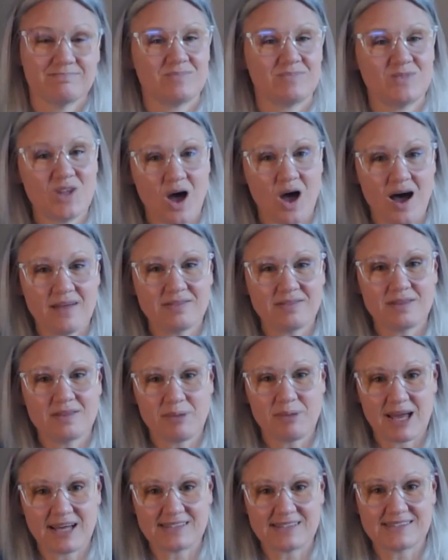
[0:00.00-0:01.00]
Not the
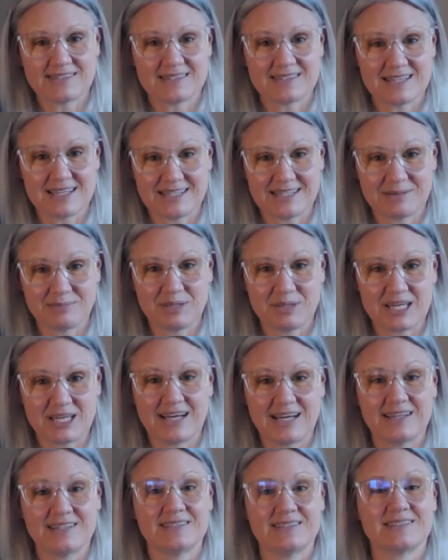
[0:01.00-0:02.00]
best thing,
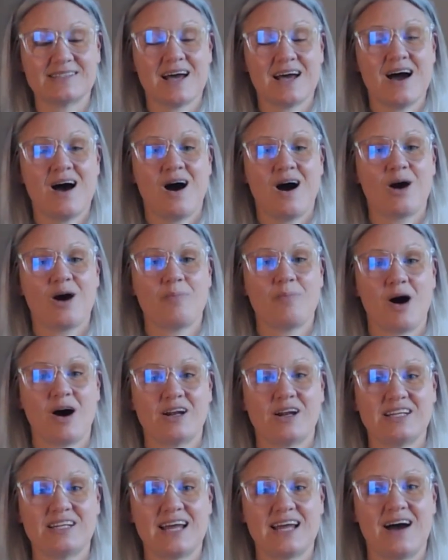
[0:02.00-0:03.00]
because our
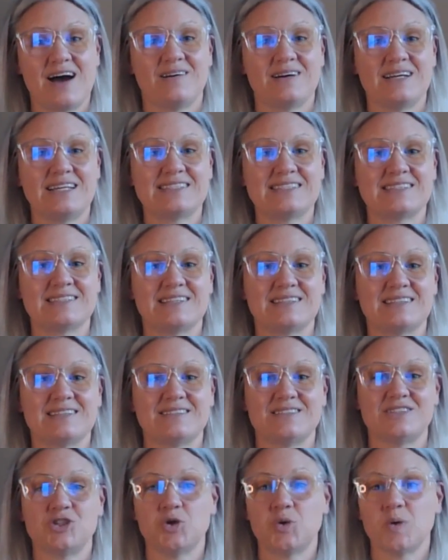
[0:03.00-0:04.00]
body now isn't
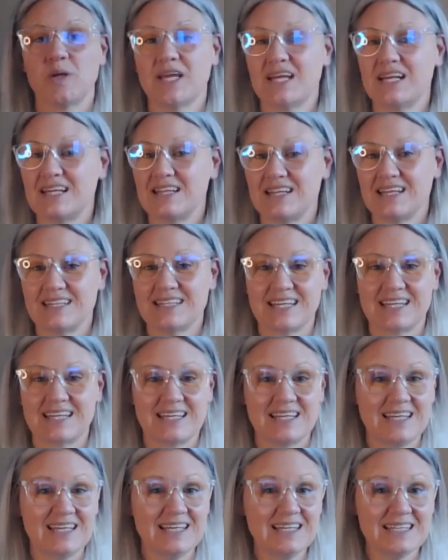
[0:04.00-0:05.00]
doing anything to
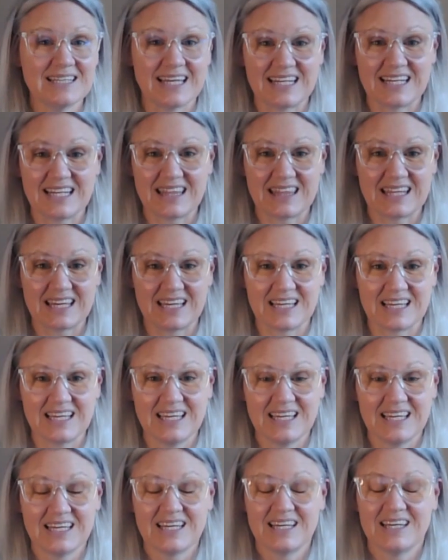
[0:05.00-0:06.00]
heal
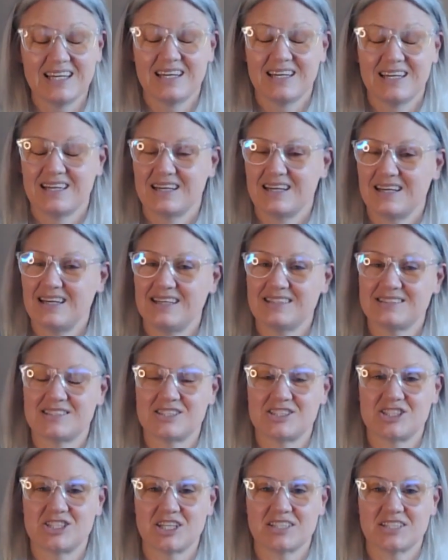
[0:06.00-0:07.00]
anything.
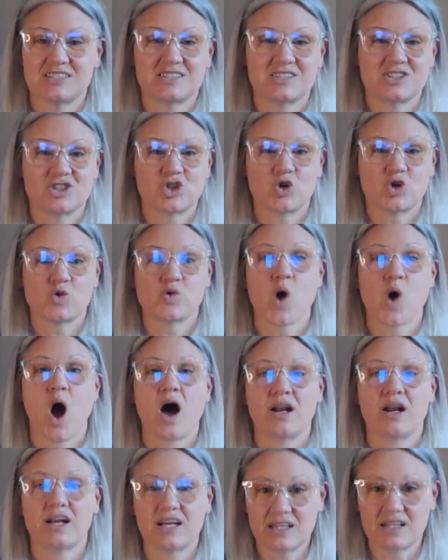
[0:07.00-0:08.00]
It's just
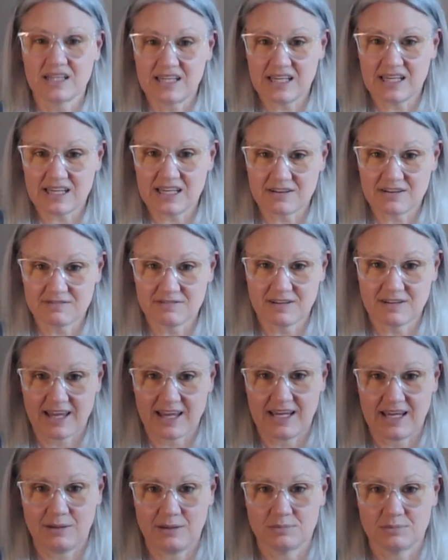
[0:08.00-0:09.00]
chronically
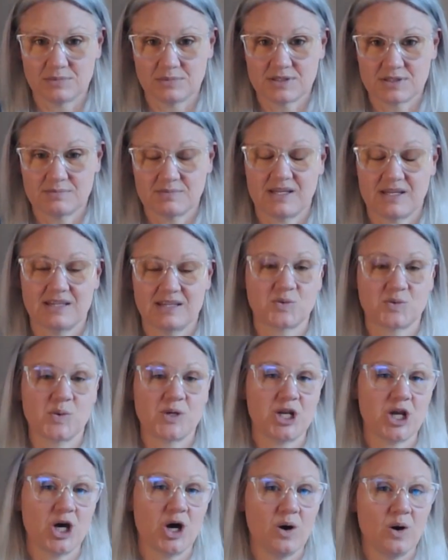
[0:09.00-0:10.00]
inflamed. And as we
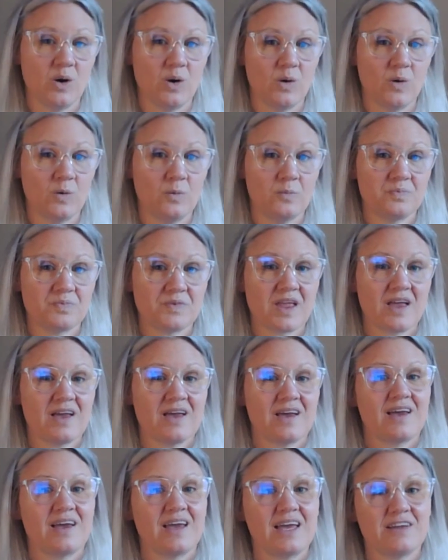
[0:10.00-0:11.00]
know,
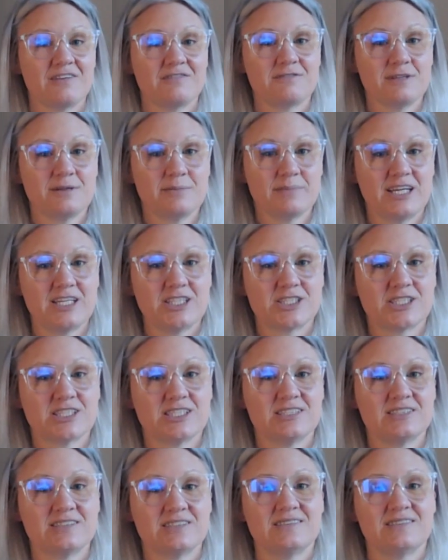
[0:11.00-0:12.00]

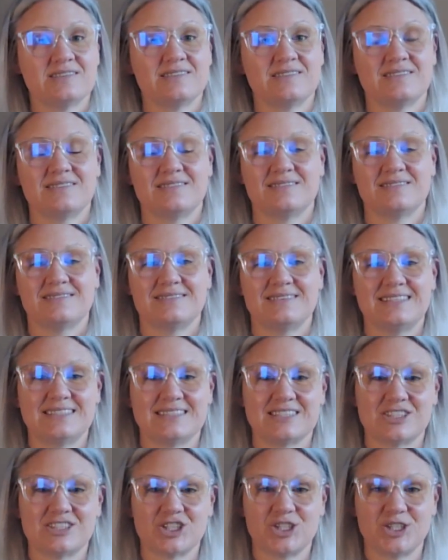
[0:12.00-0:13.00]
inflammation
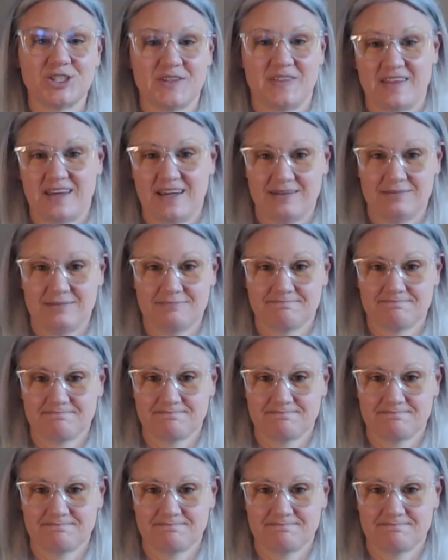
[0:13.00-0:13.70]
isn't a good thing.